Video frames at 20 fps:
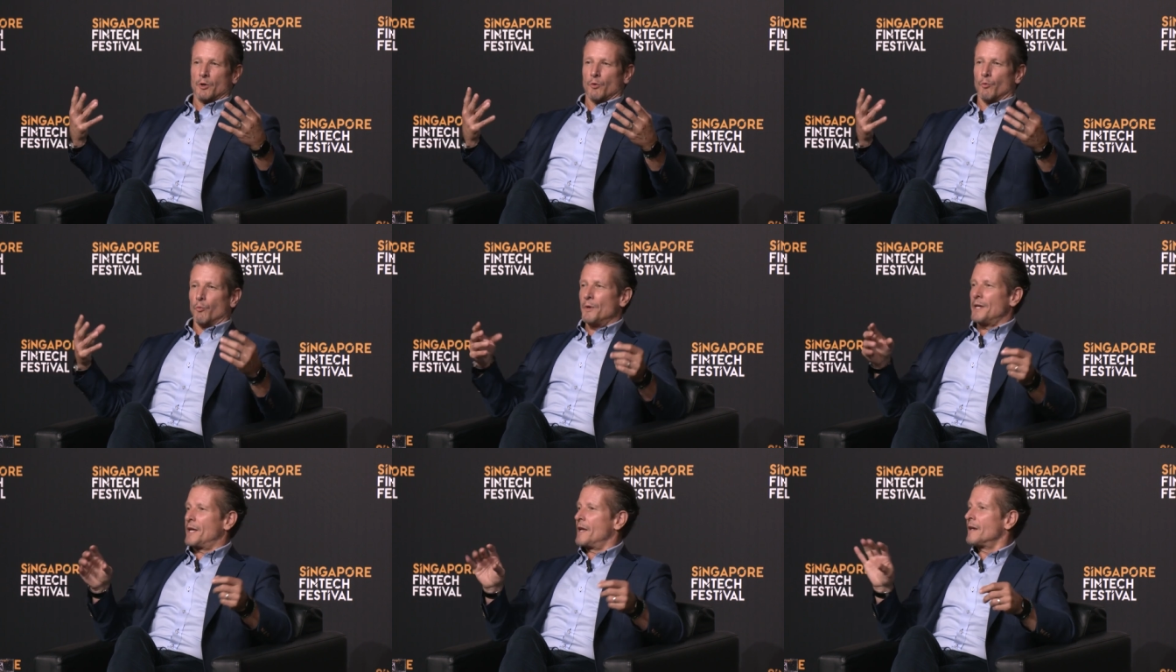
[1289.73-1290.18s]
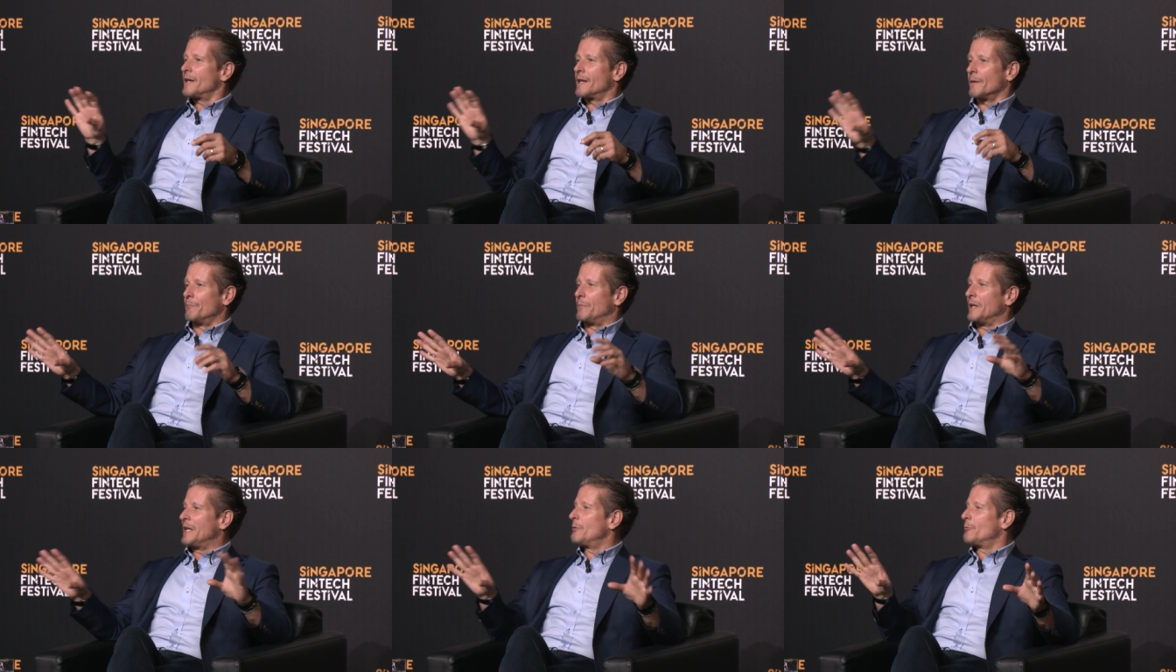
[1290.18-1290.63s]
We can
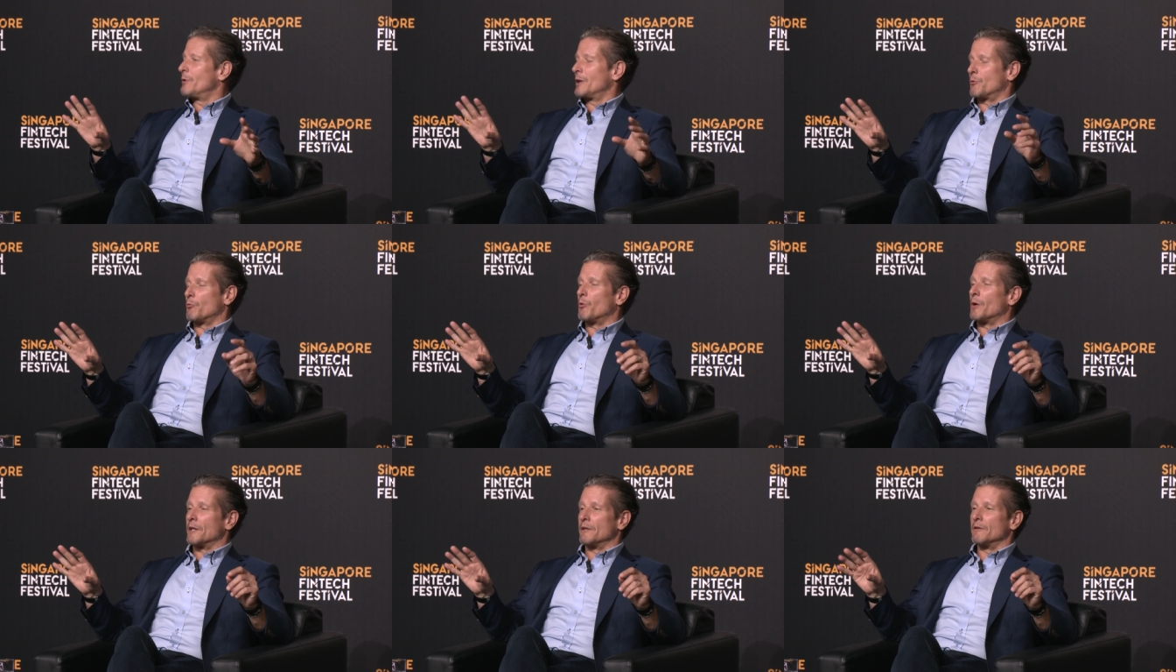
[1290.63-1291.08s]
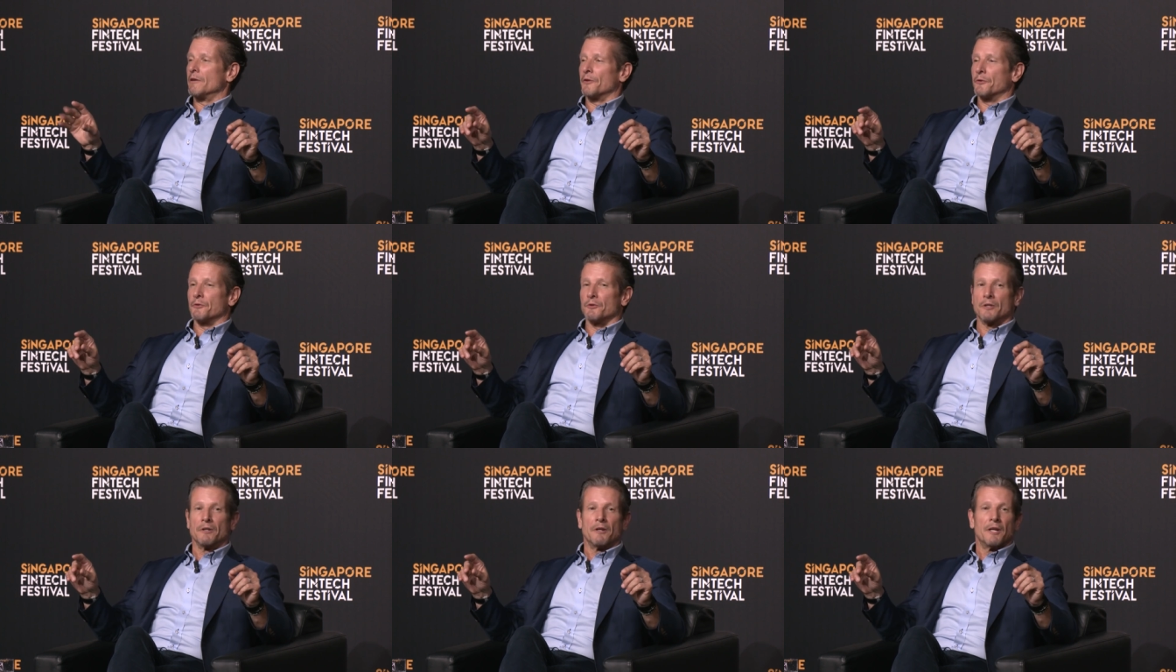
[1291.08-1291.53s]
compete with one
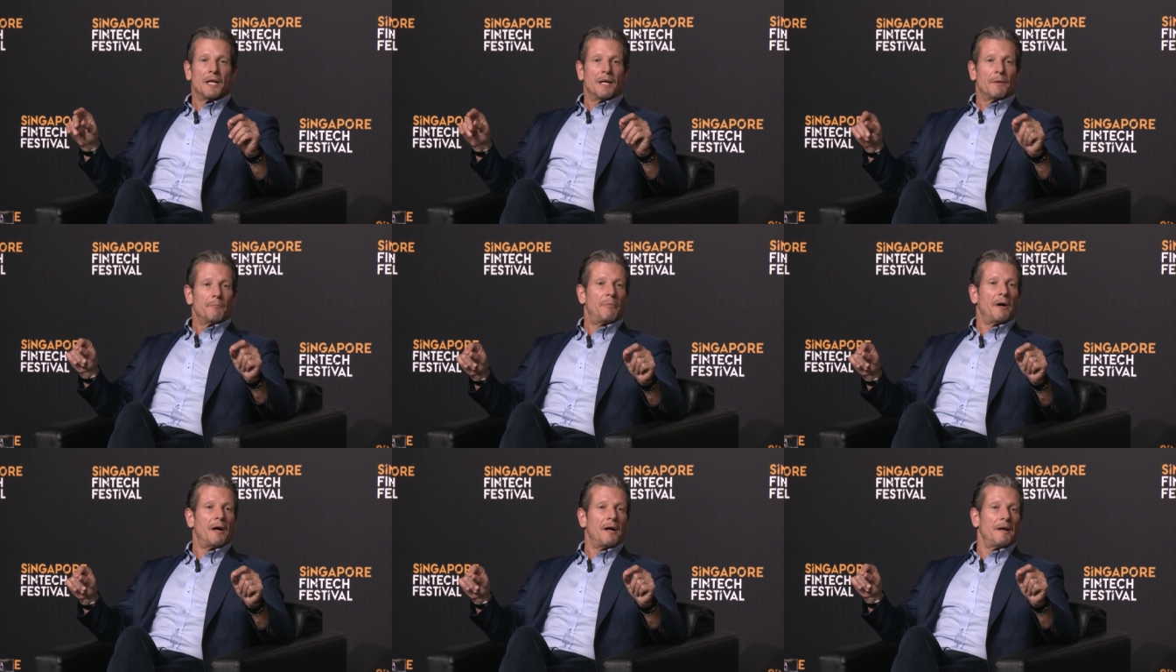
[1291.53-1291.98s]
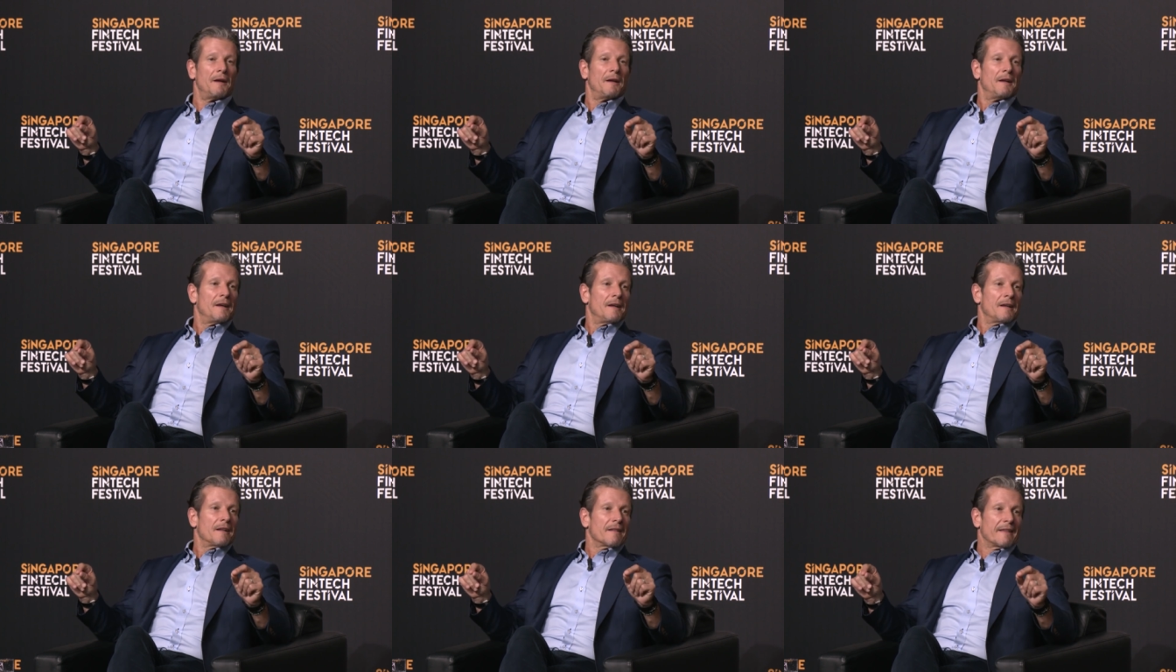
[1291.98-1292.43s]
another, but
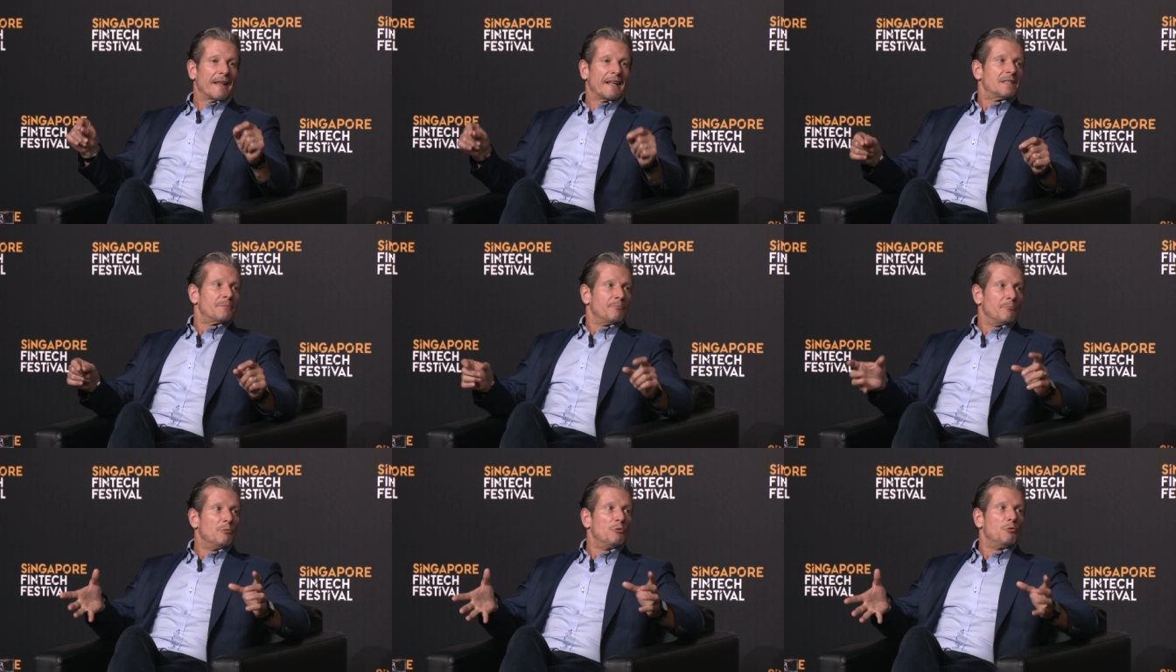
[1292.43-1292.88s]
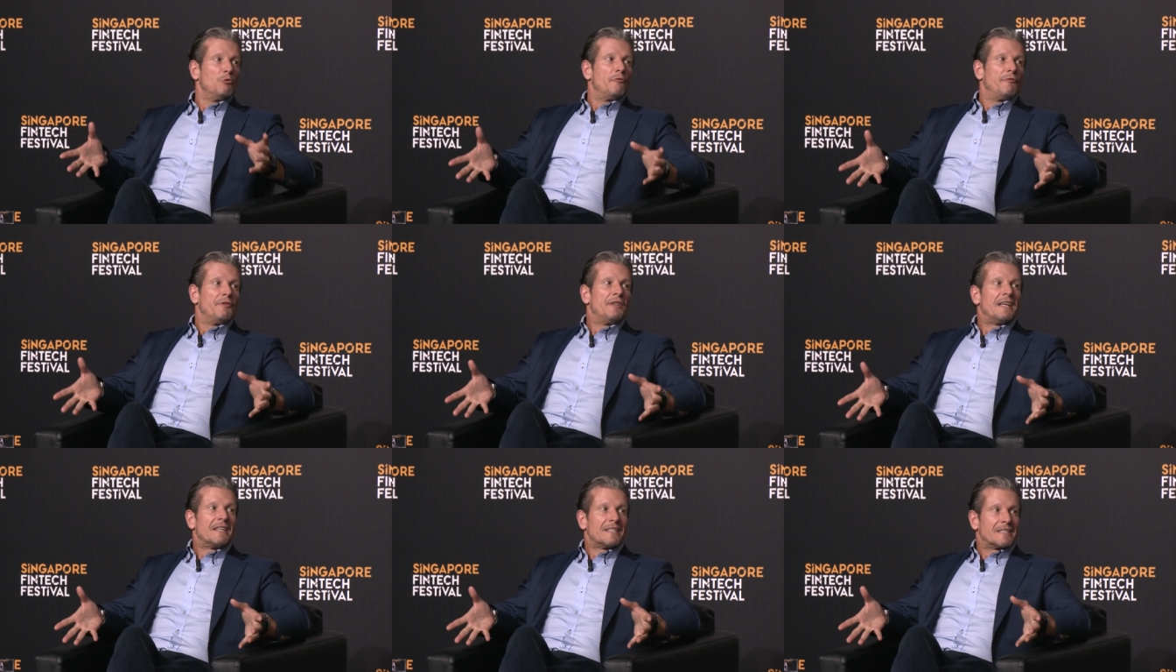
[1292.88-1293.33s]
let's
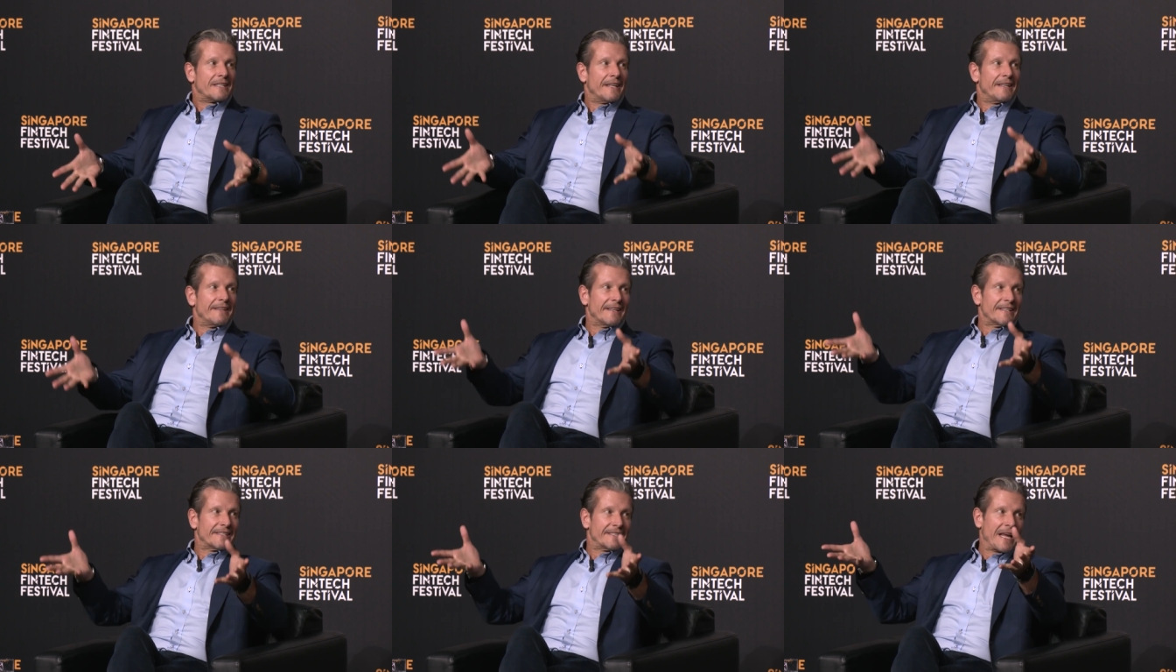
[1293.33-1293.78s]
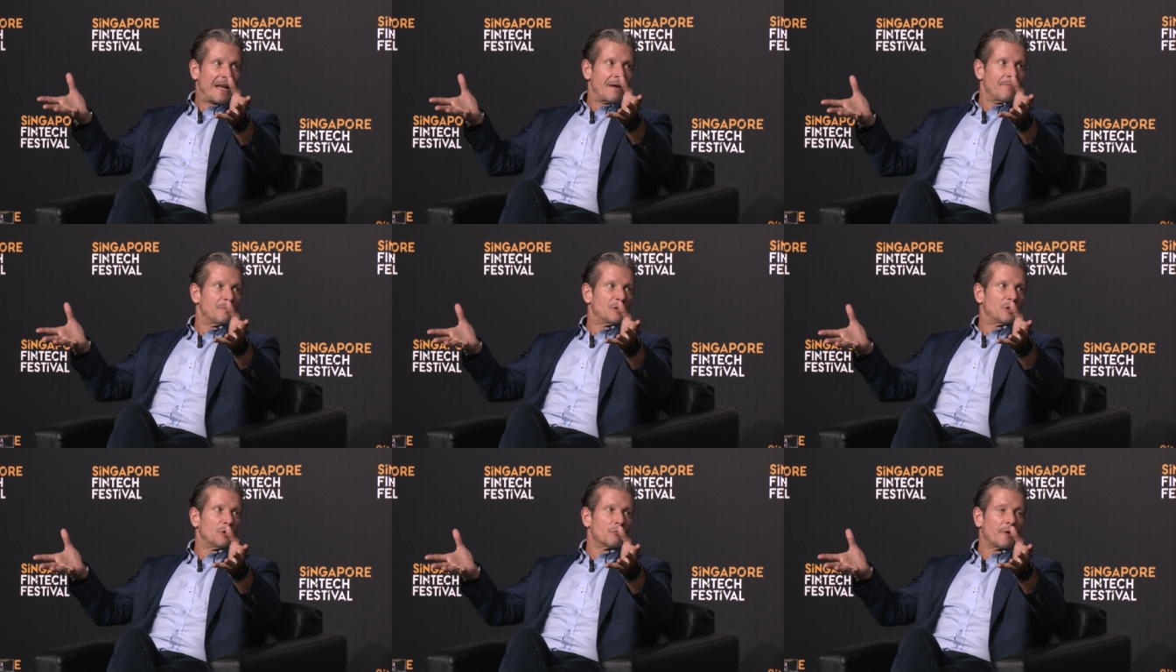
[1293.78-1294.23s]
move this in the
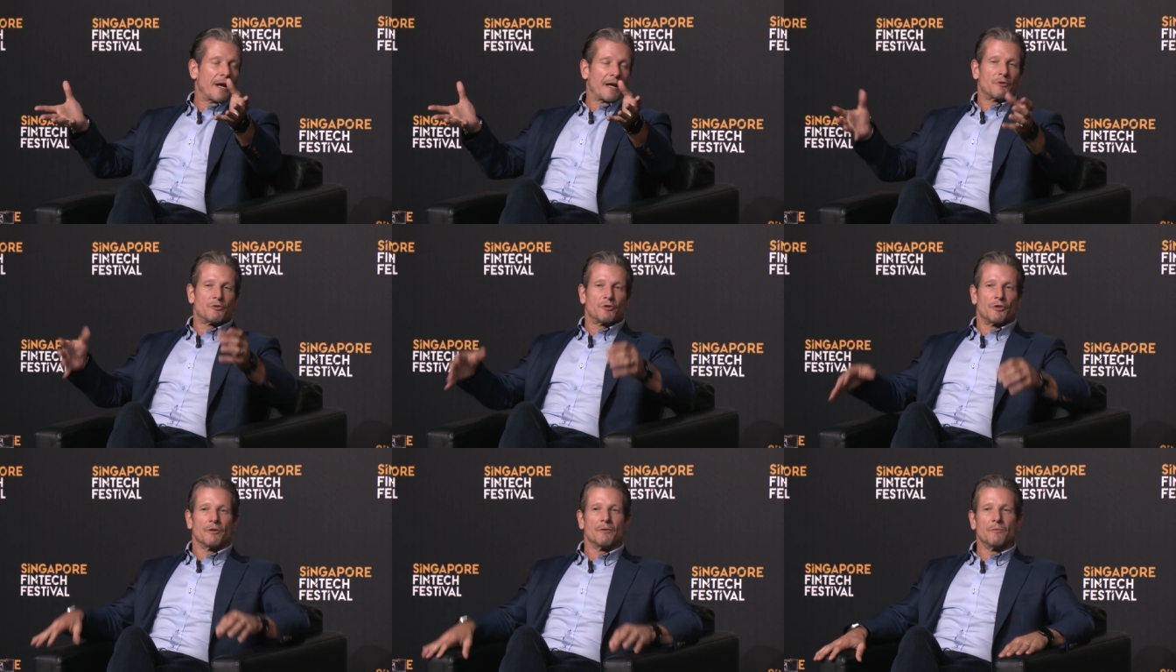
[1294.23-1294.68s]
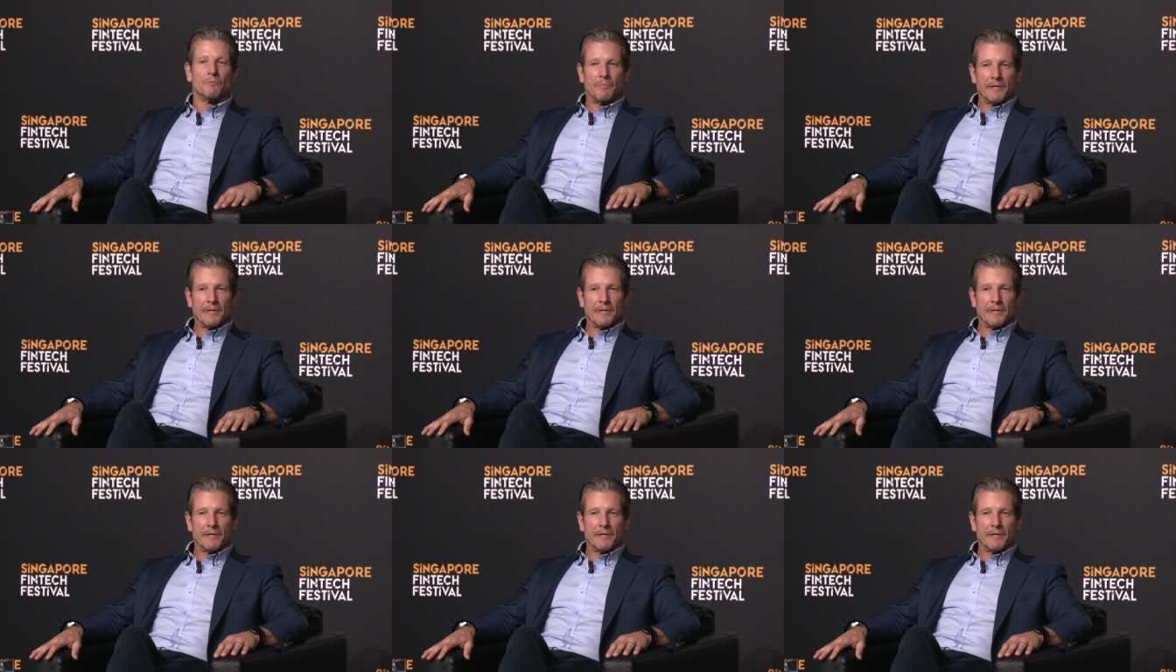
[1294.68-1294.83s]
same direction,